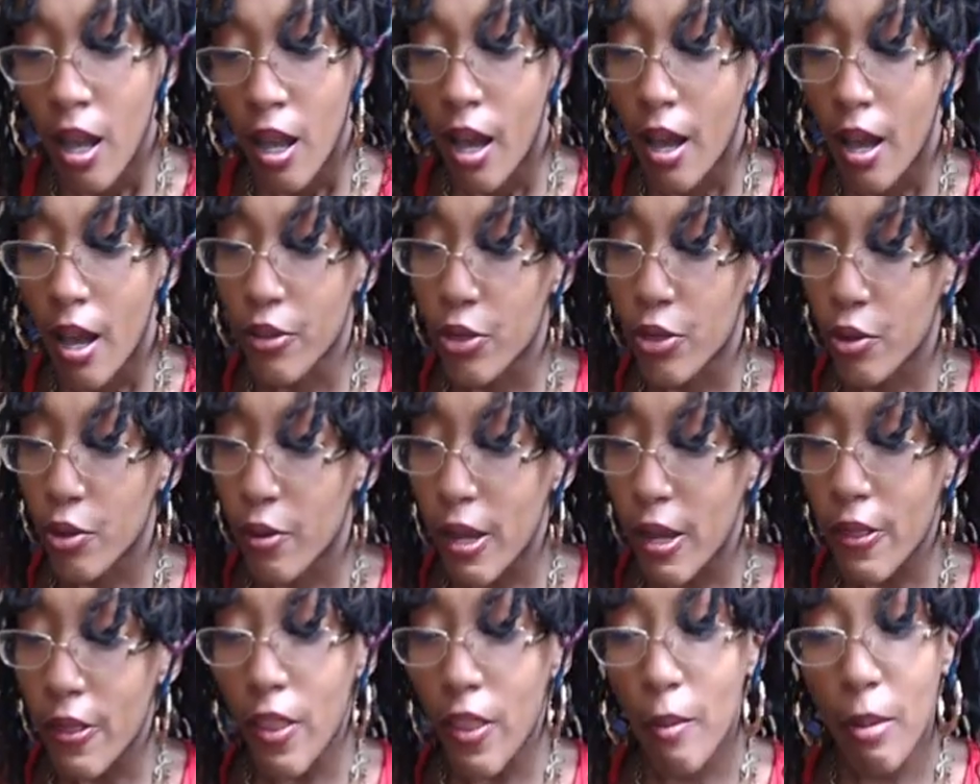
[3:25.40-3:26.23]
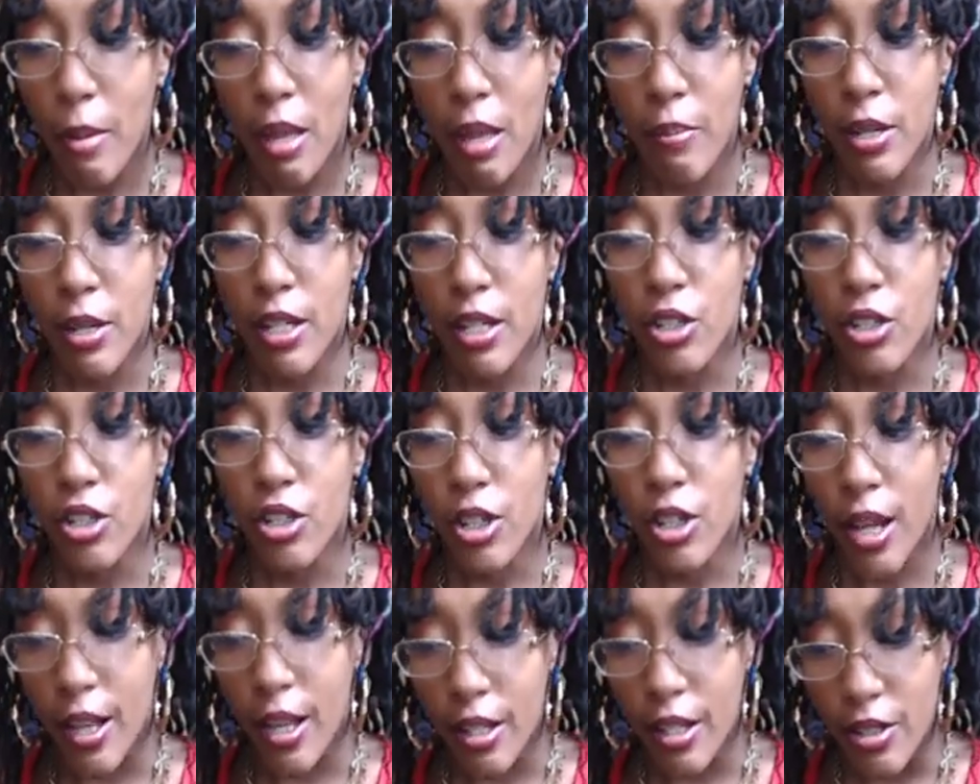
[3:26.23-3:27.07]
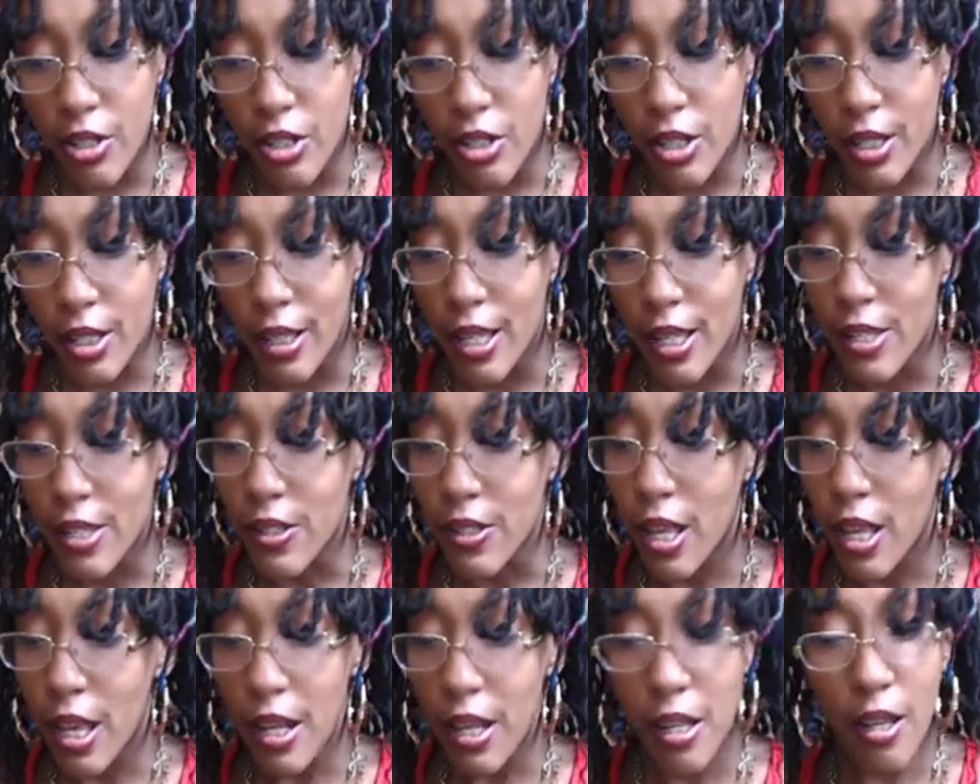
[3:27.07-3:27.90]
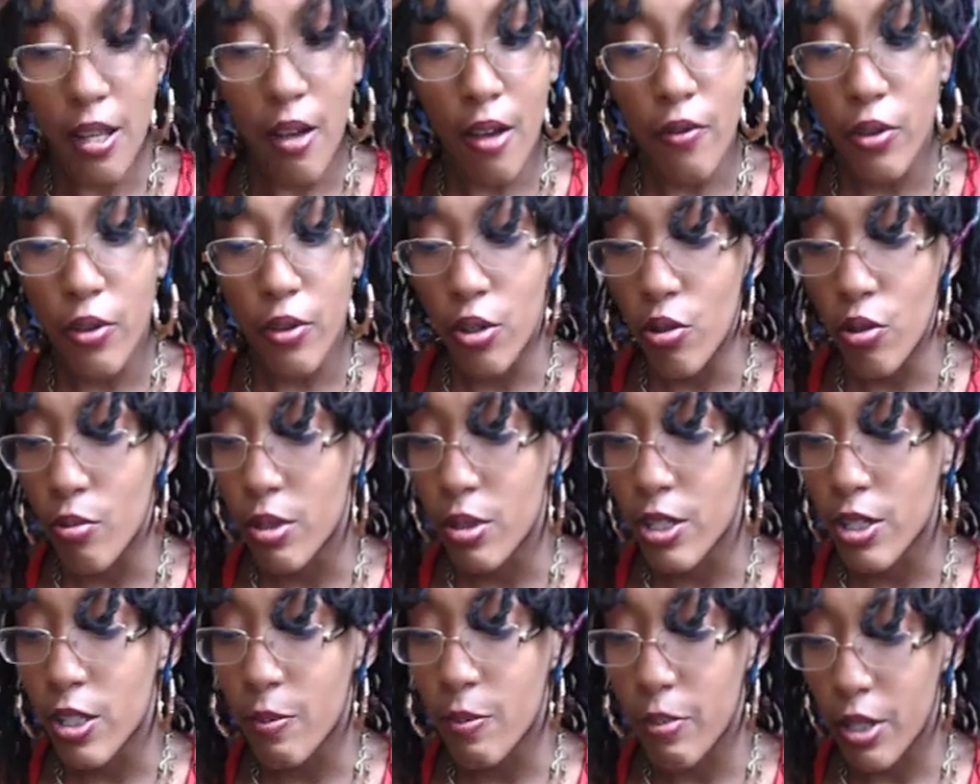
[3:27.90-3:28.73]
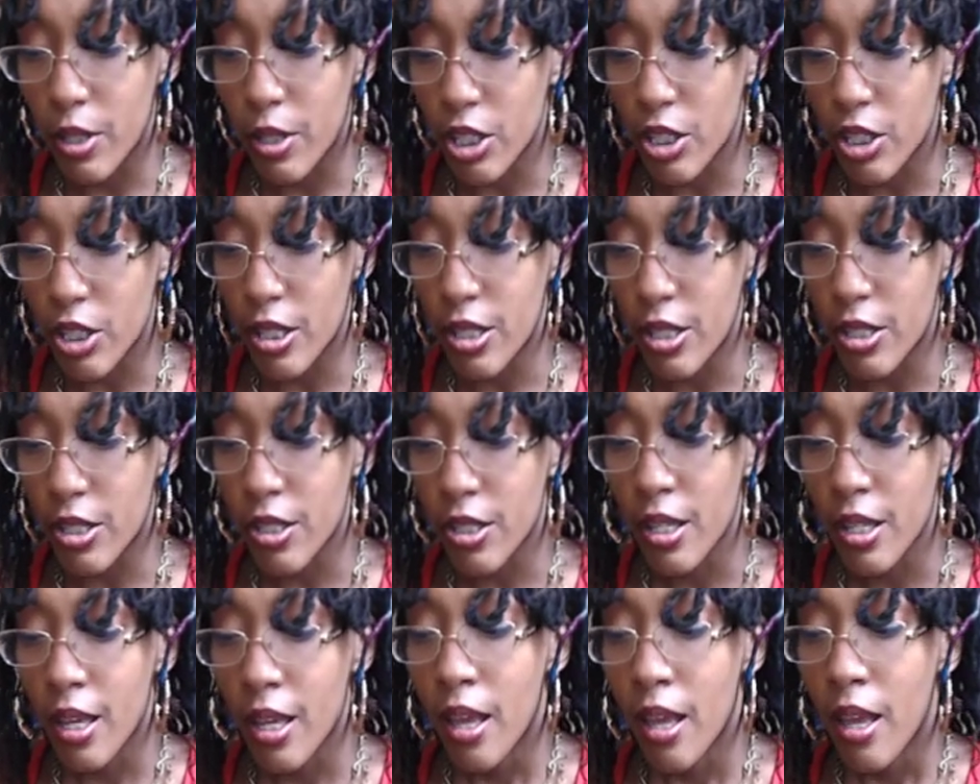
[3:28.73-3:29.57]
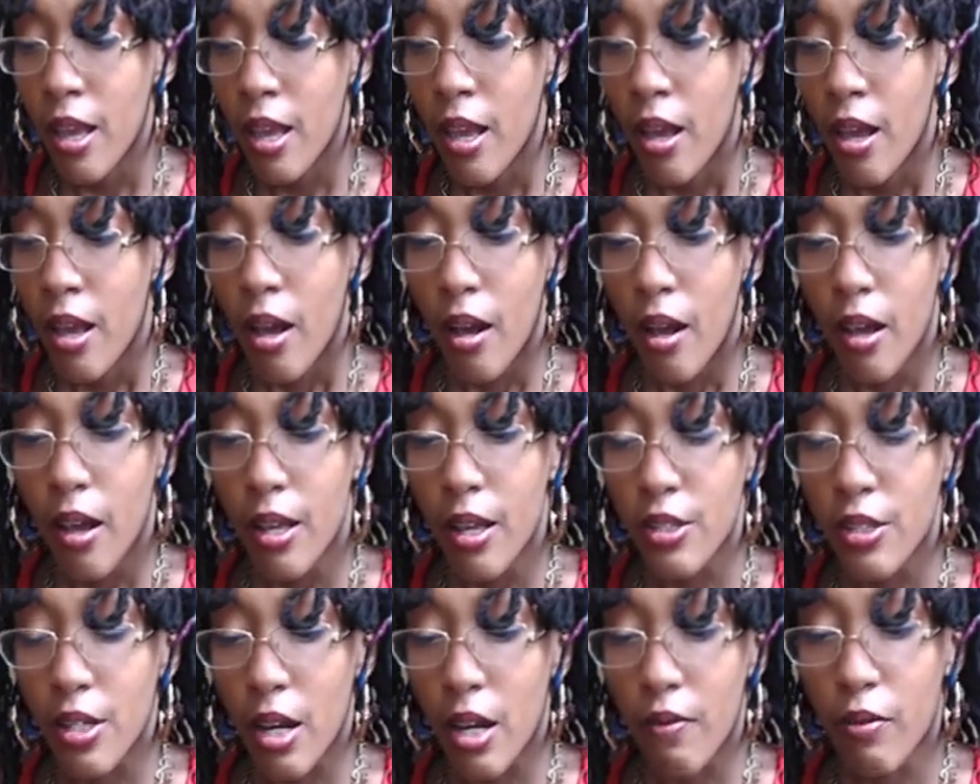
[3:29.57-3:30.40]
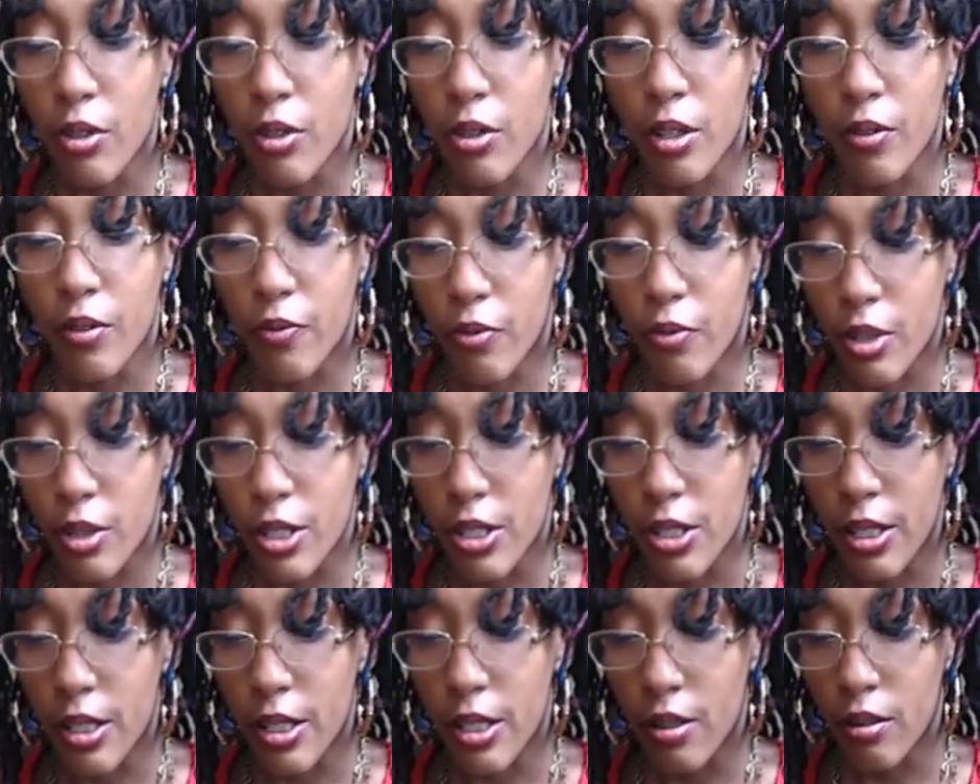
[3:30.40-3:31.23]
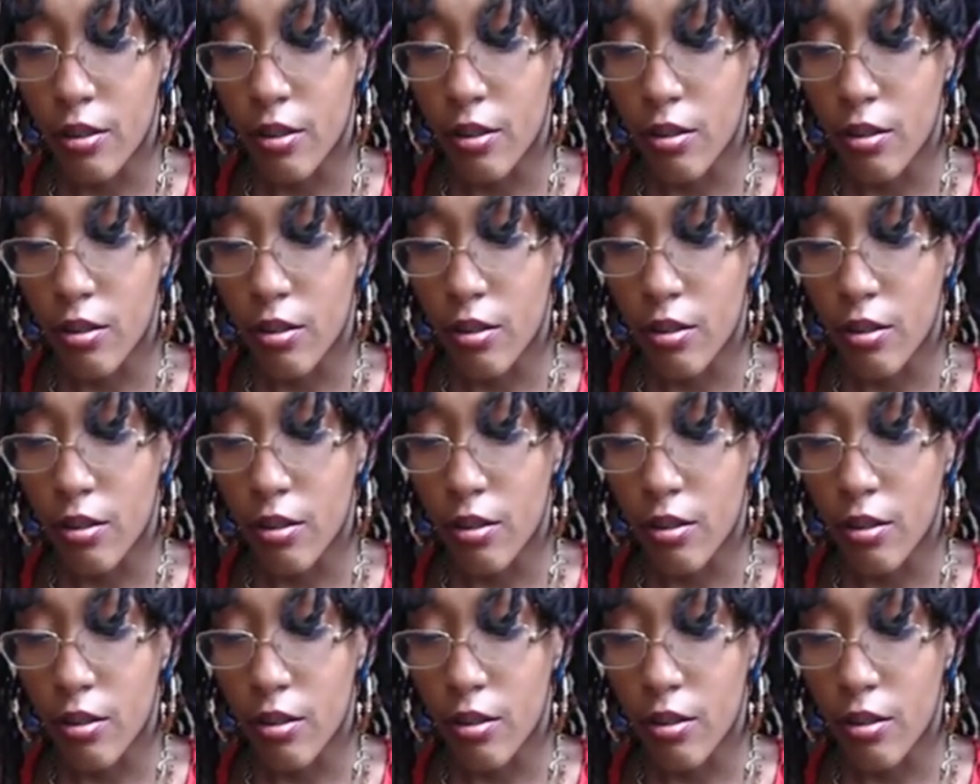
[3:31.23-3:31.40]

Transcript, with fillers: A threat that may be as challenging as any of the human species' has ever confronted.